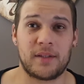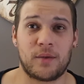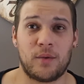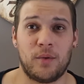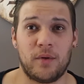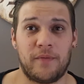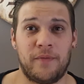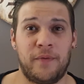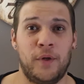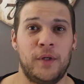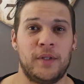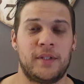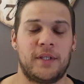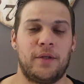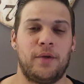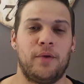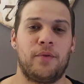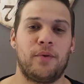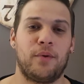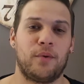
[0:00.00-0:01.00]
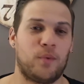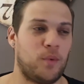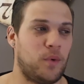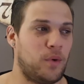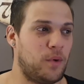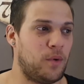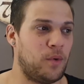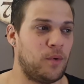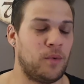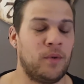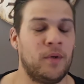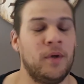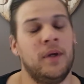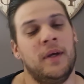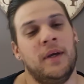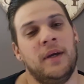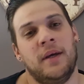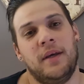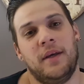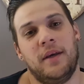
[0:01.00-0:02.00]
scored first, and you thought, uh-oh,
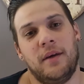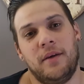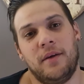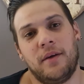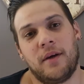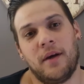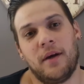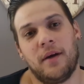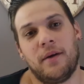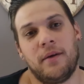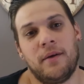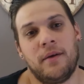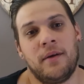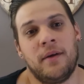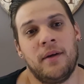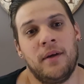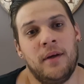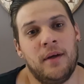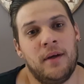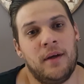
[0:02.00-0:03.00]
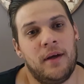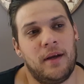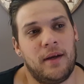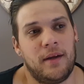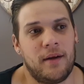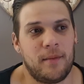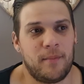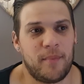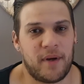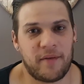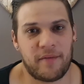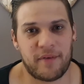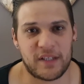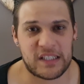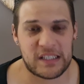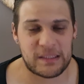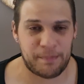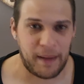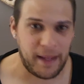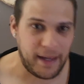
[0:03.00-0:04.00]
here you go. a little bit of a
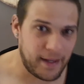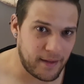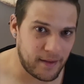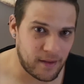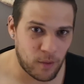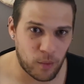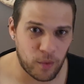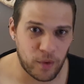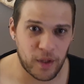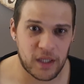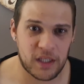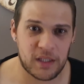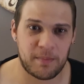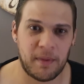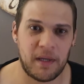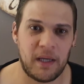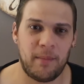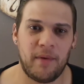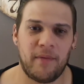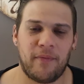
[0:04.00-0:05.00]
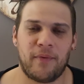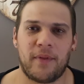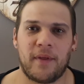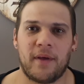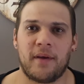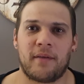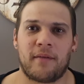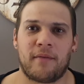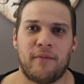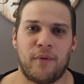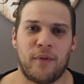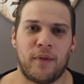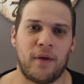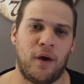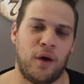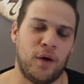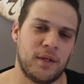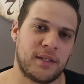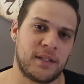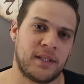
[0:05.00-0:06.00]
spanner in the works maybe for the
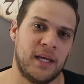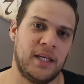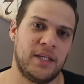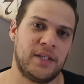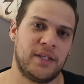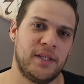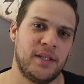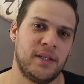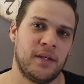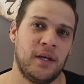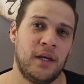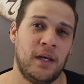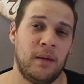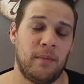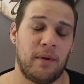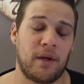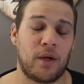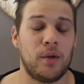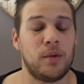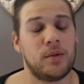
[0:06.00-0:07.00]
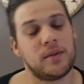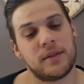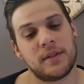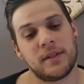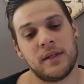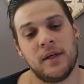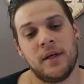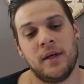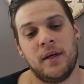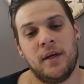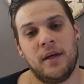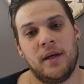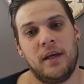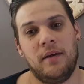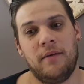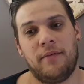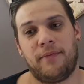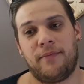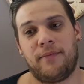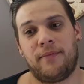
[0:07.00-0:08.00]
host nation, because
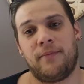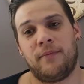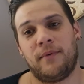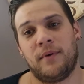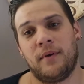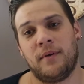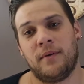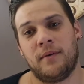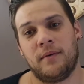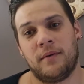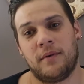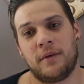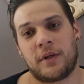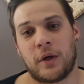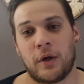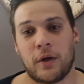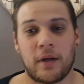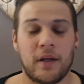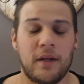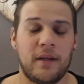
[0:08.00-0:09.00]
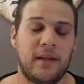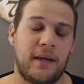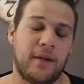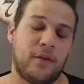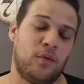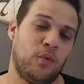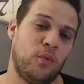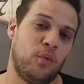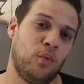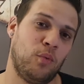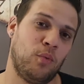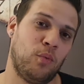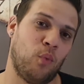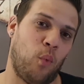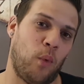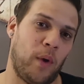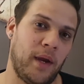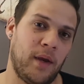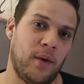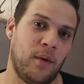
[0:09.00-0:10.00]
if Scotland had to
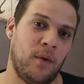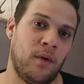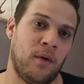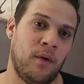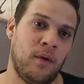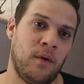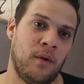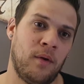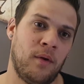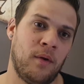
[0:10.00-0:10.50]
win